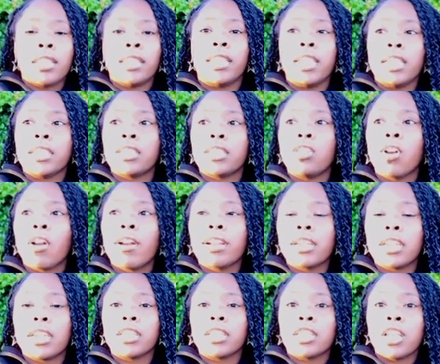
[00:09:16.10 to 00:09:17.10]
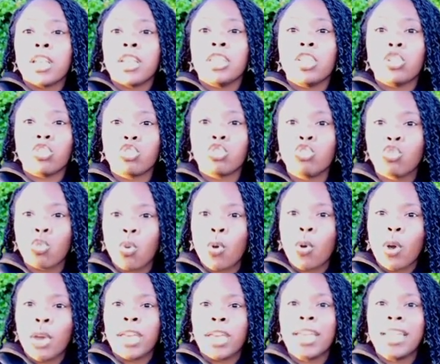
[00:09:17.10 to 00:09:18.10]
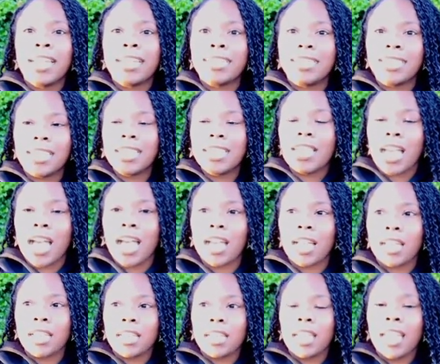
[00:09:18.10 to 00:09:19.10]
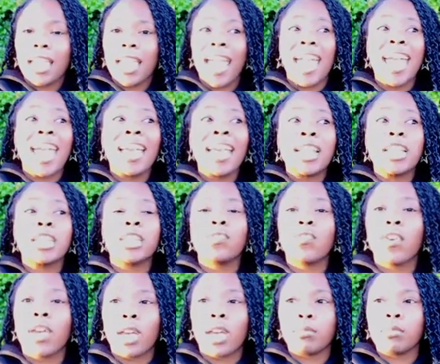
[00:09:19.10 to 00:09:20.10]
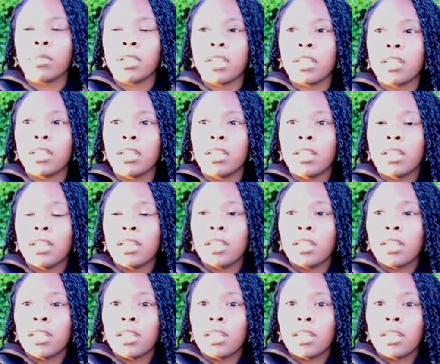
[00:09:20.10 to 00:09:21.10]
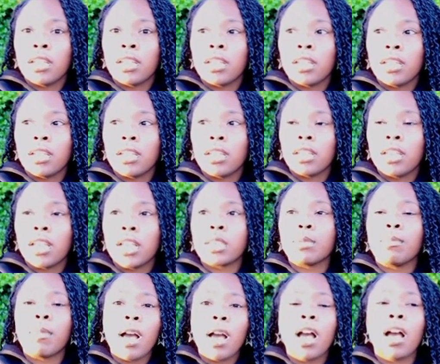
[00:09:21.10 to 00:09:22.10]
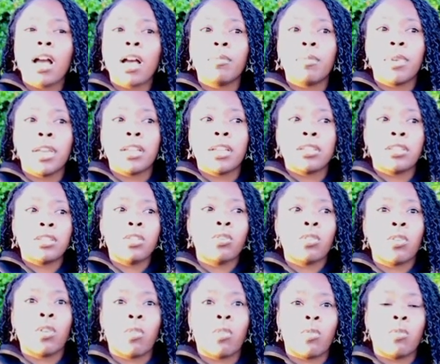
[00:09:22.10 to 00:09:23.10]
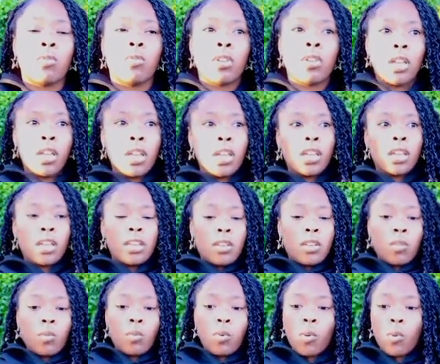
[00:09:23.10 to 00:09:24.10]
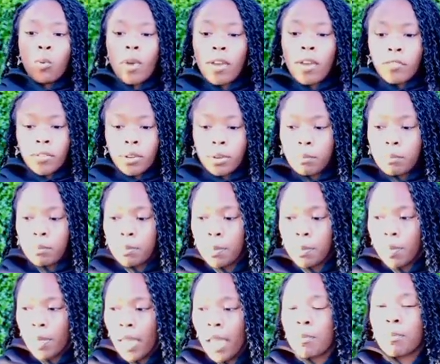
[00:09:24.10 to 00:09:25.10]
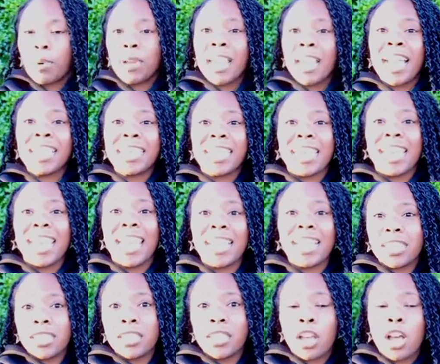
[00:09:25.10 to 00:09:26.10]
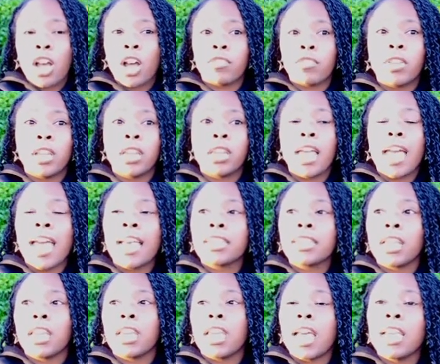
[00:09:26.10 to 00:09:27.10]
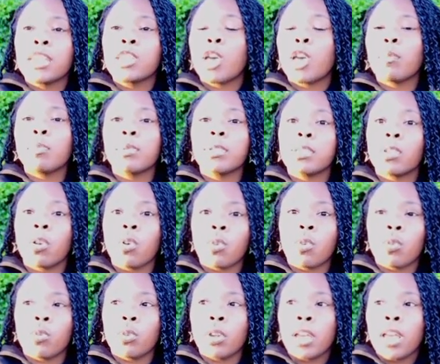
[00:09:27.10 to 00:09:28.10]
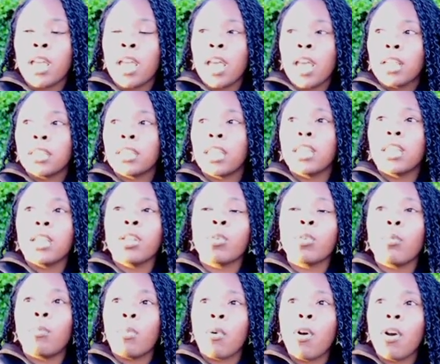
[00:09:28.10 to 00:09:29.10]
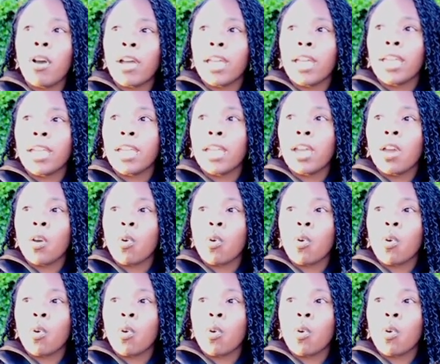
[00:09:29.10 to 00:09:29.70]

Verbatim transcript: this darkness destroy Dion and his family his mom and you know whoever but at the end of the last the last episode the little boy